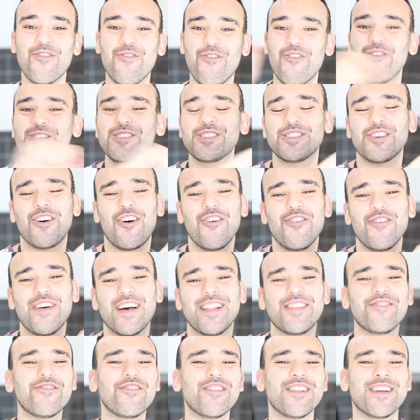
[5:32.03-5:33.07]
Also,
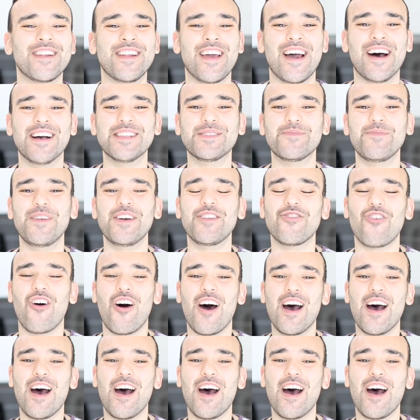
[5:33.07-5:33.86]
a little announcement.